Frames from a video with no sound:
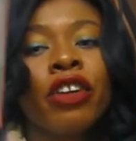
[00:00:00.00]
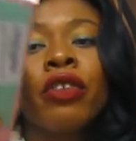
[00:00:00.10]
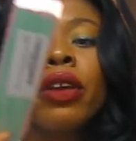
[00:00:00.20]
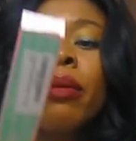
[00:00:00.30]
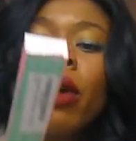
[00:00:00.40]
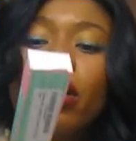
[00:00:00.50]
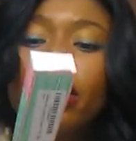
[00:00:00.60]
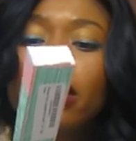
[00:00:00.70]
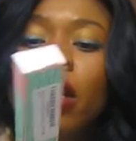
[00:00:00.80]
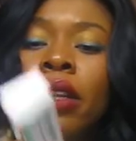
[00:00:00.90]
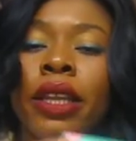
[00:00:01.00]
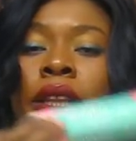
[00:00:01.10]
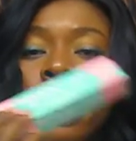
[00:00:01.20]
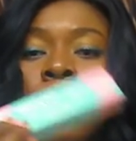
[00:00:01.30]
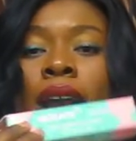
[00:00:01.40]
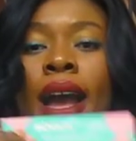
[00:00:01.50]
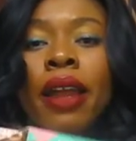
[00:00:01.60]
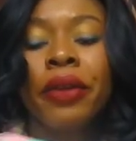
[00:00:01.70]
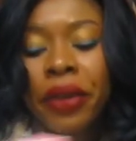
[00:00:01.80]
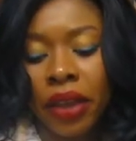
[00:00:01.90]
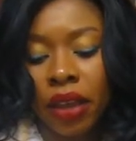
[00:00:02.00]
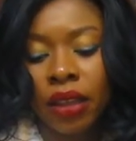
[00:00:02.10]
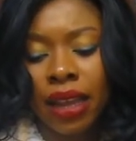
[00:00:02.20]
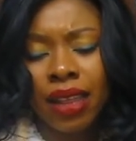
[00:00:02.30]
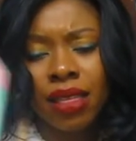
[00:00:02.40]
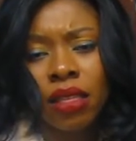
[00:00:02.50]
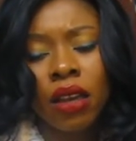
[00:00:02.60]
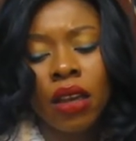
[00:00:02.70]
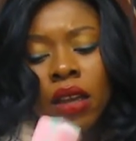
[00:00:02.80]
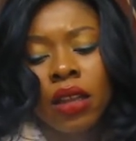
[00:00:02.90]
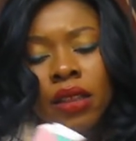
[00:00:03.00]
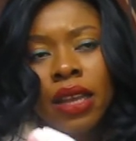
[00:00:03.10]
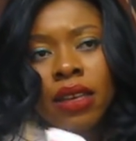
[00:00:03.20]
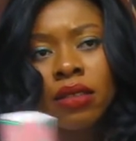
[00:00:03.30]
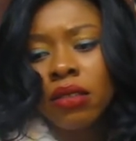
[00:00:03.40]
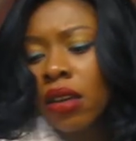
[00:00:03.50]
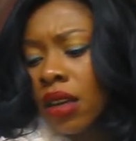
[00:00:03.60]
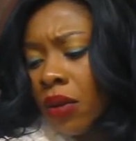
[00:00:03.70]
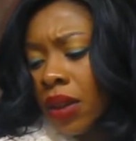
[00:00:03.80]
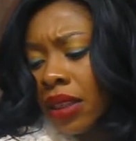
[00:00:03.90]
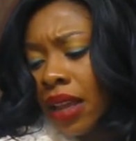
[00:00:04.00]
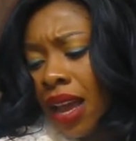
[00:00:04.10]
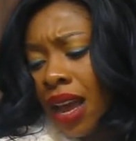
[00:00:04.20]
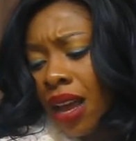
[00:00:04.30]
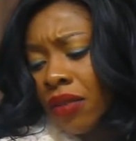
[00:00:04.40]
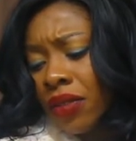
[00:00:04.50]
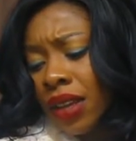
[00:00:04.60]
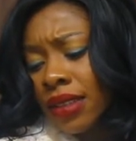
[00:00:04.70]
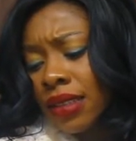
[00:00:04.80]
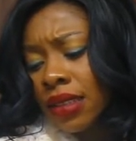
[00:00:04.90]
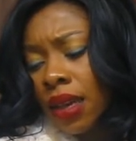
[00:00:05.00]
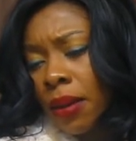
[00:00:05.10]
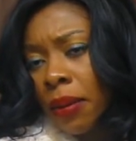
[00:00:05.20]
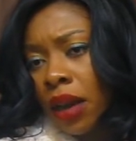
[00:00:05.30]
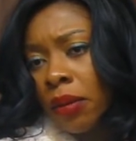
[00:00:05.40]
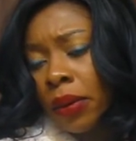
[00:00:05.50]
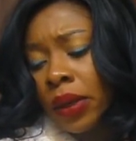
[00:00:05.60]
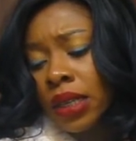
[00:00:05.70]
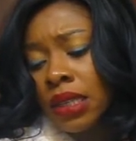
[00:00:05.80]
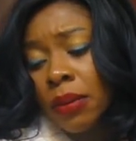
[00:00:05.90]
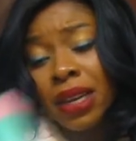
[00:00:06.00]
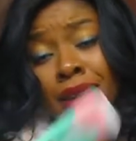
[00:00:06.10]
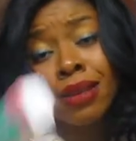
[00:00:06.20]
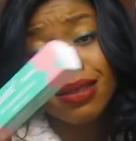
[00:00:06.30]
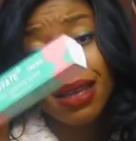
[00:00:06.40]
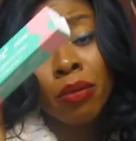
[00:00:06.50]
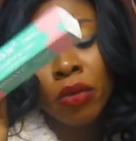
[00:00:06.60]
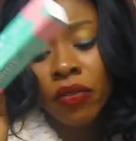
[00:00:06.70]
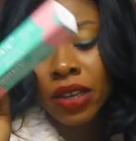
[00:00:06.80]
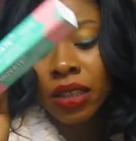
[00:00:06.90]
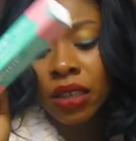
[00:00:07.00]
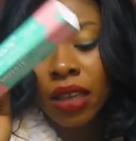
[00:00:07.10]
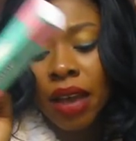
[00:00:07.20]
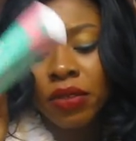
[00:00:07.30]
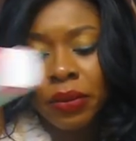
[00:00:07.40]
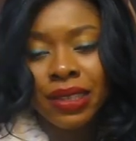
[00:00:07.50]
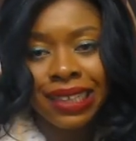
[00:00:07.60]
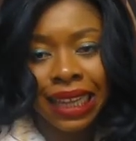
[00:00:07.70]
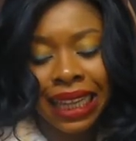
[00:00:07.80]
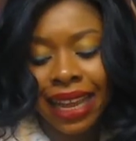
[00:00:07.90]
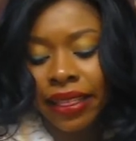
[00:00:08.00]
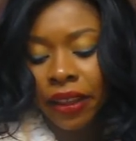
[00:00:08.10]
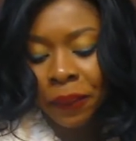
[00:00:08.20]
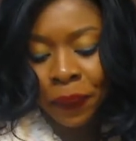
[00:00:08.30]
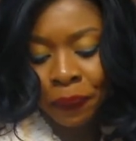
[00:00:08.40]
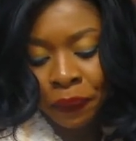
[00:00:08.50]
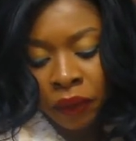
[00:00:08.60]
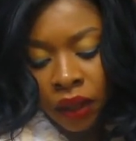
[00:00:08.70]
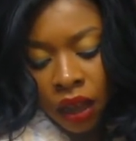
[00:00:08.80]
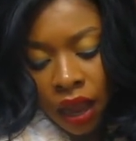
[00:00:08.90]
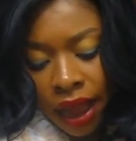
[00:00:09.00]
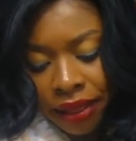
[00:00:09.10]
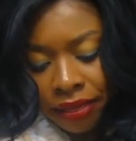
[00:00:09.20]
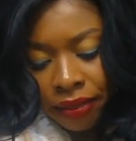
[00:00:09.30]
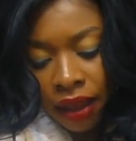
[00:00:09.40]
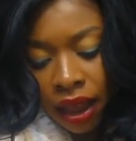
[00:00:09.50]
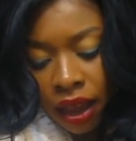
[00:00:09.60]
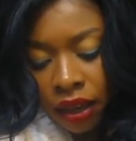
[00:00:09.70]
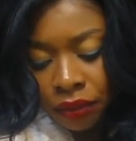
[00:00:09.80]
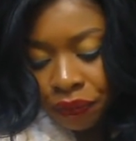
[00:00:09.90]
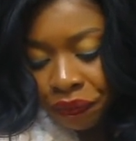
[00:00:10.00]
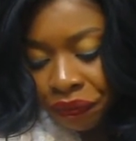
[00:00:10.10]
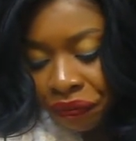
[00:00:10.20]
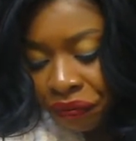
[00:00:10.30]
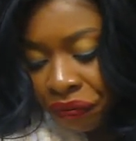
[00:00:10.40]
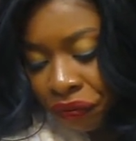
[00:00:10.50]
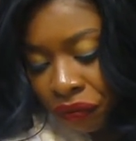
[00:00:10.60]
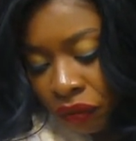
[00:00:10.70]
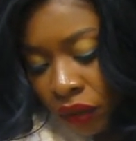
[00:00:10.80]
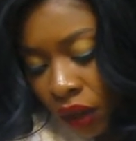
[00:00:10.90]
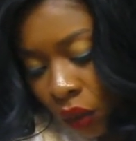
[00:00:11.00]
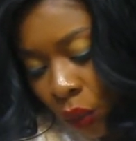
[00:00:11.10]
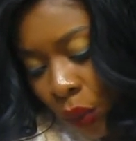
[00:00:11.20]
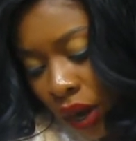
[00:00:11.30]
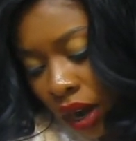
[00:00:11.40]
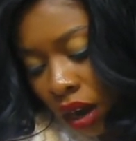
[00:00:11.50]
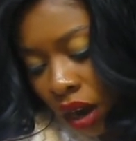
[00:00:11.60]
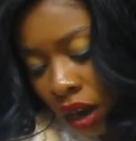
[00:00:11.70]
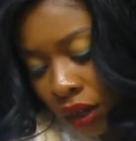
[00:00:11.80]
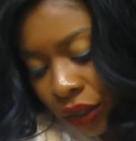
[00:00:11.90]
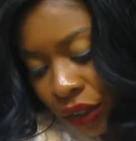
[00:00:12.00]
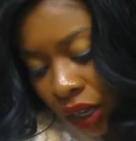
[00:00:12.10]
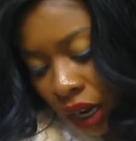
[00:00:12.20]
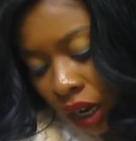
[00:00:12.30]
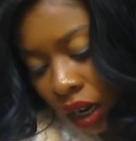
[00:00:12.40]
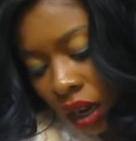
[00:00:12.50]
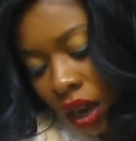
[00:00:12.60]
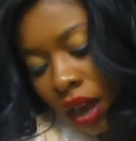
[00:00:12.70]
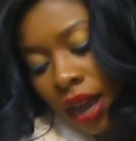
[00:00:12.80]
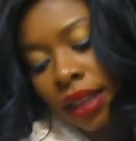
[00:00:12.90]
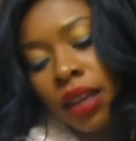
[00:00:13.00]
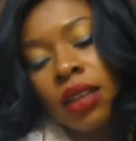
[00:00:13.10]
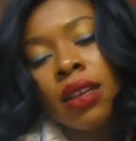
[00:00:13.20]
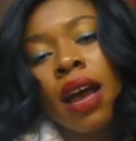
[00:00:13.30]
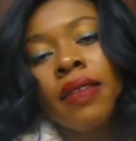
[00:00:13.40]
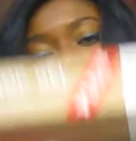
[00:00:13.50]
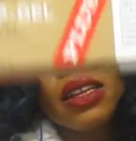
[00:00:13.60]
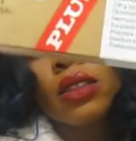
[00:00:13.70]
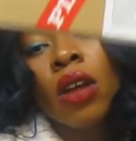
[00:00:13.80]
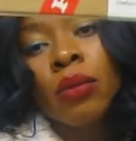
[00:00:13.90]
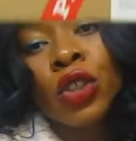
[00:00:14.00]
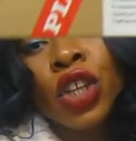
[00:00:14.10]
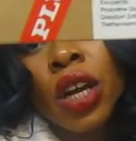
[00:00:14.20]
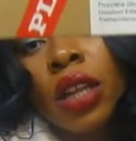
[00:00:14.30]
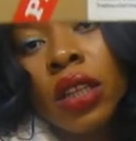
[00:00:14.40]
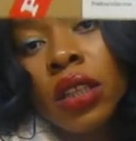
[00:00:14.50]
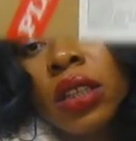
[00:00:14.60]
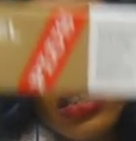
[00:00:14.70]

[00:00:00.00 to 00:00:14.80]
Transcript: Cream on the can, okay? Like, there's the other one they have that's, I can't remember what it said, but it doesn't say MOVATE, it has to be Skin Lightening. And then, where are they? And they also have like the top gel.